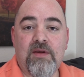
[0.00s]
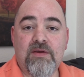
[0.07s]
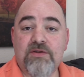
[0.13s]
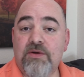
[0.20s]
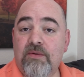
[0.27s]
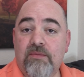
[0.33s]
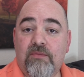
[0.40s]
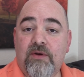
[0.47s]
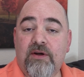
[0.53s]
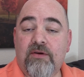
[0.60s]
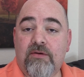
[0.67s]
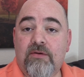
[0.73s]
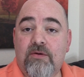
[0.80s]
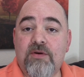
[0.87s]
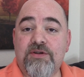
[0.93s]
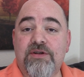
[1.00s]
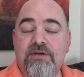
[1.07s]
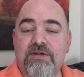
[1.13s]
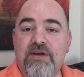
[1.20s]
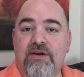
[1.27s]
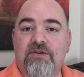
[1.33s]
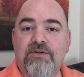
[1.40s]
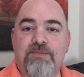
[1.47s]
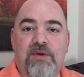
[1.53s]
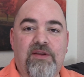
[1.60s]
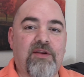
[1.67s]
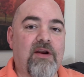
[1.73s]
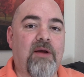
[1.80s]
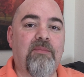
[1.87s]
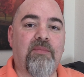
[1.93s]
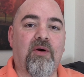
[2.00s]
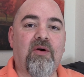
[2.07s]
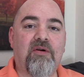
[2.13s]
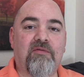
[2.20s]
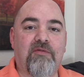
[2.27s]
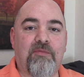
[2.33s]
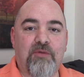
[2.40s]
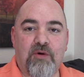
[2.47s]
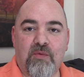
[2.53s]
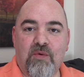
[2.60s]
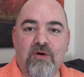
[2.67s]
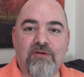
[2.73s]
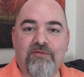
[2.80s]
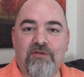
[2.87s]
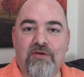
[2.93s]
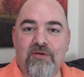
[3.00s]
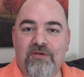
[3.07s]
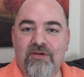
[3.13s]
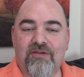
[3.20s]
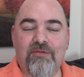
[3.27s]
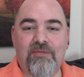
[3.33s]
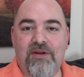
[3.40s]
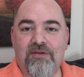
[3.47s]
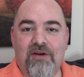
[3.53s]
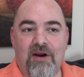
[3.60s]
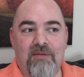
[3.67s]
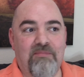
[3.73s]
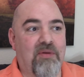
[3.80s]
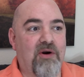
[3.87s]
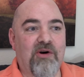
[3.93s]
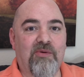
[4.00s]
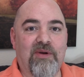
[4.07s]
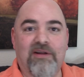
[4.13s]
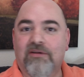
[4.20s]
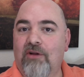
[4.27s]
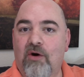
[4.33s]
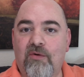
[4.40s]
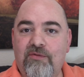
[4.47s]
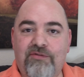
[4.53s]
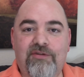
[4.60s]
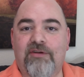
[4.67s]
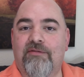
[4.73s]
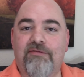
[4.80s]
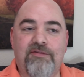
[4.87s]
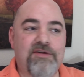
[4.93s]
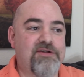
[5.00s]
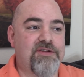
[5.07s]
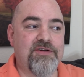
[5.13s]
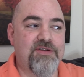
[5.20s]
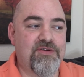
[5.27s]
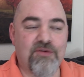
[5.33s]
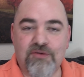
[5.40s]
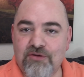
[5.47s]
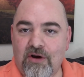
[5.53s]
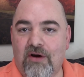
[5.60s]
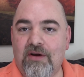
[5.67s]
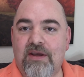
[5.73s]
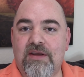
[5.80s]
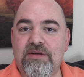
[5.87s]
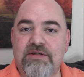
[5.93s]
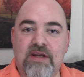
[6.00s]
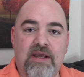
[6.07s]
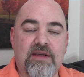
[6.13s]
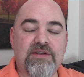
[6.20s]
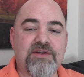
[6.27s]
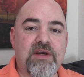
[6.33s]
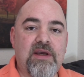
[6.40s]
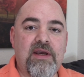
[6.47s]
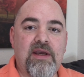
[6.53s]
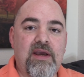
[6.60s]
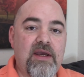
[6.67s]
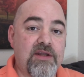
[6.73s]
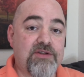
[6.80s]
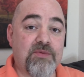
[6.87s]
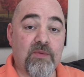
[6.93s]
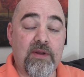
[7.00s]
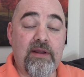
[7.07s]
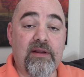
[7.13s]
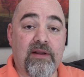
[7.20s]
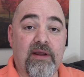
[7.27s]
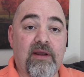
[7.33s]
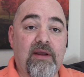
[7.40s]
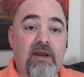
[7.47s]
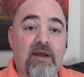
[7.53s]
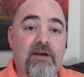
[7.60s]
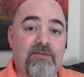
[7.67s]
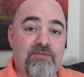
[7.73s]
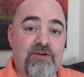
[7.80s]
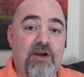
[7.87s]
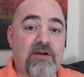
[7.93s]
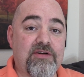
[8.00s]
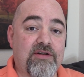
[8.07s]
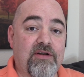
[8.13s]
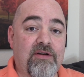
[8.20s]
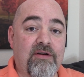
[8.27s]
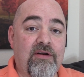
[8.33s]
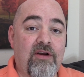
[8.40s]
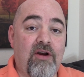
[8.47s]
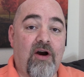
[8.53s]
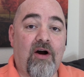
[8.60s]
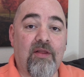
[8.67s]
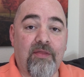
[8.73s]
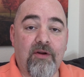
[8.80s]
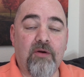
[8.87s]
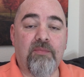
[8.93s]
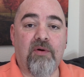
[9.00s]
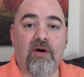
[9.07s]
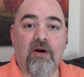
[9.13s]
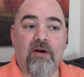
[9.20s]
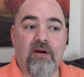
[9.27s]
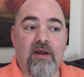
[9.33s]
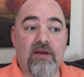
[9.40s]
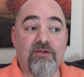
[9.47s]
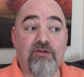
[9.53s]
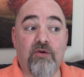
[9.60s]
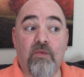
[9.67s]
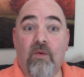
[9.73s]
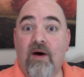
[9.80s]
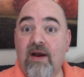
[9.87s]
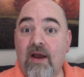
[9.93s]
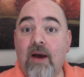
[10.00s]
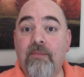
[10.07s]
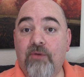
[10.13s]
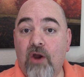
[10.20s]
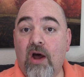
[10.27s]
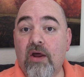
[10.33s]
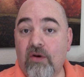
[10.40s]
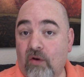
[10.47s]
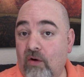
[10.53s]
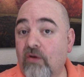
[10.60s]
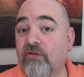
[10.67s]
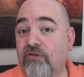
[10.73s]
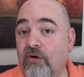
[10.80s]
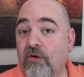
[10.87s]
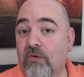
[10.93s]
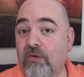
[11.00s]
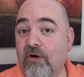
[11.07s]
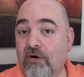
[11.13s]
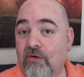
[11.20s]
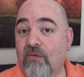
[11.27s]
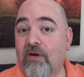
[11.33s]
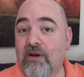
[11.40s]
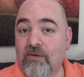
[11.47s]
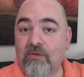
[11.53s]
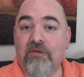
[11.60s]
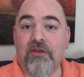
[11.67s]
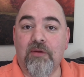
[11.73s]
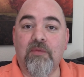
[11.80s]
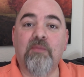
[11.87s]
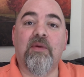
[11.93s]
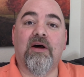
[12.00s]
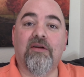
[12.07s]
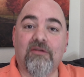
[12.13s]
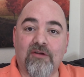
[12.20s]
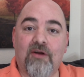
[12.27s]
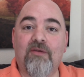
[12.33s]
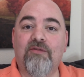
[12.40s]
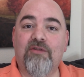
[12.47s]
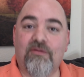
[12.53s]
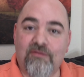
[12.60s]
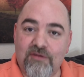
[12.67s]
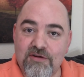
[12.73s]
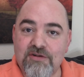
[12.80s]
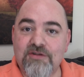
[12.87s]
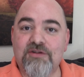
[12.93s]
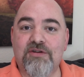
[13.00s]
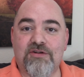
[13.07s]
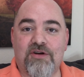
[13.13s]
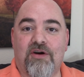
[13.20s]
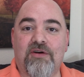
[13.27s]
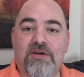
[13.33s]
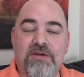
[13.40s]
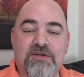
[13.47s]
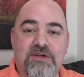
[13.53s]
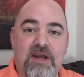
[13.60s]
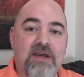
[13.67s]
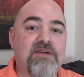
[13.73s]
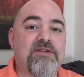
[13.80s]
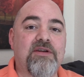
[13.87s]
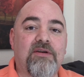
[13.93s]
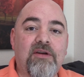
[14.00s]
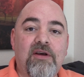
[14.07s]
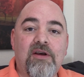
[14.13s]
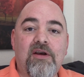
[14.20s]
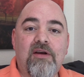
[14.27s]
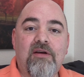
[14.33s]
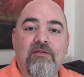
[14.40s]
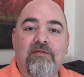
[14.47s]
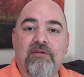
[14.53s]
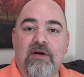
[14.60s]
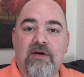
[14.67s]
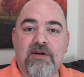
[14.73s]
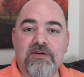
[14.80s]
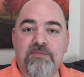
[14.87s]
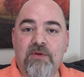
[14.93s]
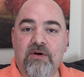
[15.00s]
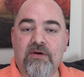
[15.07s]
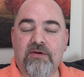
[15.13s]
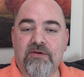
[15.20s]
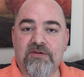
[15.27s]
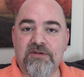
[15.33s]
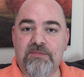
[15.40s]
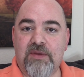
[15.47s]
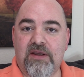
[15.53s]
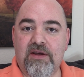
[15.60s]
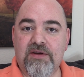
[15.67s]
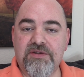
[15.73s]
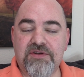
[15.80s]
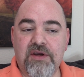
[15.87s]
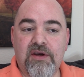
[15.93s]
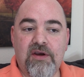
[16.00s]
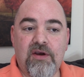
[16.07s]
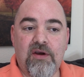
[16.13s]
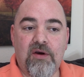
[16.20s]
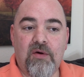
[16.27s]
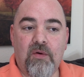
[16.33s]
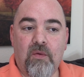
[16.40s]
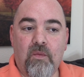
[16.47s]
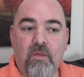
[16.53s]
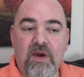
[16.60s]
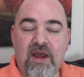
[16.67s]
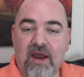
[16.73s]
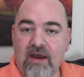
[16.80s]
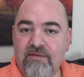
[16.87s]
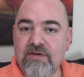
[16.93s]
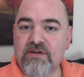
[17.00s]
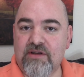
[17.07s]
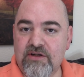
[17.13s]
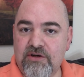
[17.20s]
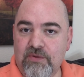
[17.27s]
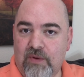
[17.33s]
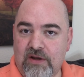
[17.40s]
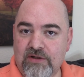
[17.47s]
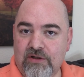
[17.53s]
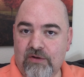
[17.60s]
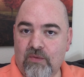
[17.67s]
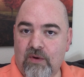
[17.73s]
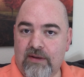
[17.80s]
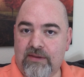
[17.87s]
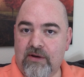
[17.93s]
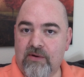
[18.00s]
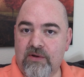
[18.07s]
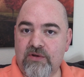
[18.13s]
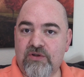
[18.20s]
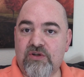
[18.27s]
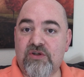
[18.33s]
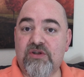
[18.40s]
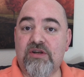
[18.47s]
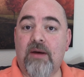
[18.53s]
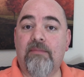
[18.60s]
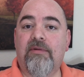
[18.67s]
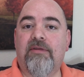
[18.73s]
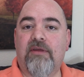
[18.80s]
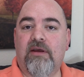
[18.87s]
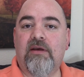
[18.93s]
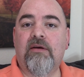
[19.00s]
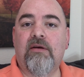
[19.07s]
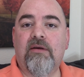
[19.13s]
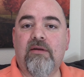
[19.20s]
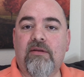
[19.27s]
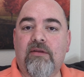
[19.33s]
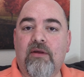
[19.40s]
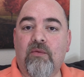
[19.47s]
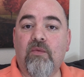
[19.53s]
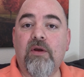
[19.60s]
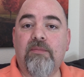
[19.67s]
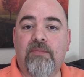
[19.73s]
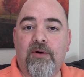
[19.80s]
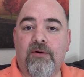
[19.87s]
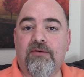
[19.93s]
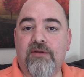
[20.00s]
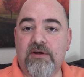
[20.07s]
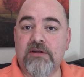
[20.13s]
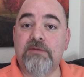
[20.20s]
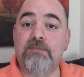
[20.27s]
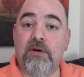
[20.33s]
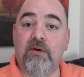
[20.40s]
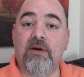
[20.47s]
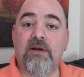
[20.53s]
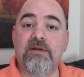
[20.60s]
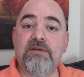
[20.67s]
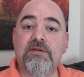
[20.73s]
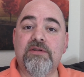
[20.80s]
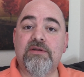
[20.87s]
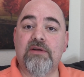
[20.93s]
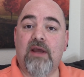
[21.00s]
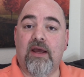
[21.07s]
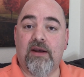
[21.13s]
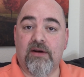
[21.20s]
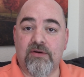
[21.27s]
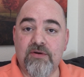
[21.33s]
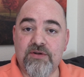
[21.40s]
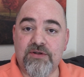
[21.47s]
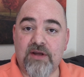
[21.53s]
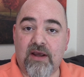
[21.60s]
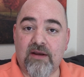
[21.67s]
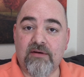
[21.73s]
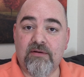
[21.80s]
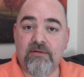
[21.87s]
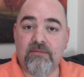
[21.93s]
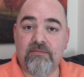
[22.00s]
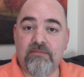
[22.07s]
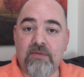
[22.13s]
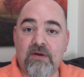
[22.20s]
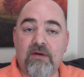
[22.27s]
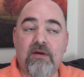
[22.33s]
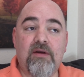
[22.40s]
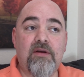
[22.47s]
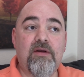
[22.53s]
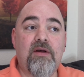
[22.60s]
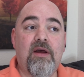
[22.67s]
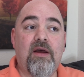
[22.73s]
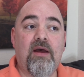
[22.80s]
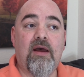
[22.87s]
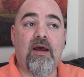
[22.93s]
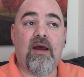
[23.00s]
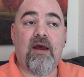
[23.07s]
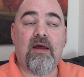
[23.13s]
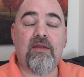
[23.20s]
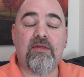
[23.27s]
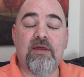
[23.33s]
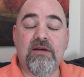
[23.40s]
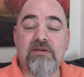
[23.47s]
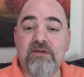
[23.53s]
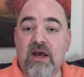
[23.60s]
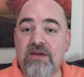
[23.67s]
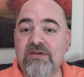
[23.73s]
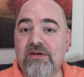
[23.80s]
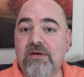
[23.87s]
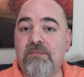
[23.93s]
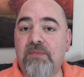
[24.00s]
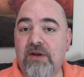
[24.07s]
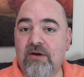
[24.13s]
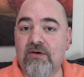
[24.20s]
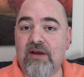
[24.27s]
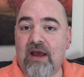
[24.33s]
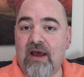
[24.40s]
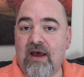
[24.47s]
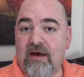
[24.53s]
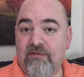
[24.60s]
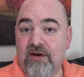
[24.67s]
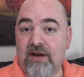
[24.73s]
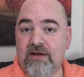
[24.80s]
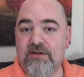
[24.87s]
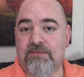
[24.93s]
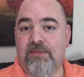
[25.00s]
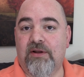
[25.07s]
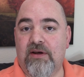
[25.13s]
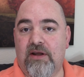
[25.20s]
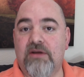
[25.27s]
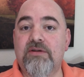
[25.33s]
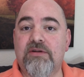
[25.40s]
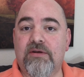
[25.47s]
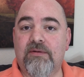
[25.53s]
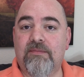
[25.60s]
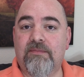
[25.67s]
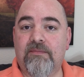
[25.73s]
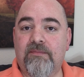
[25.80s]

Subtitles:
So when a Christian tells me that I'm borrowing from their worldview, it doesn't mean that I'm borrowing loaves and fishes or talking snakes. It's really an objection on their part as to why I'm not also agreeing with them about loaves and fishes and talking snakes and various miracles, because we have a situation where there is something that we both experience and understand that doesn't appear to have an explanation.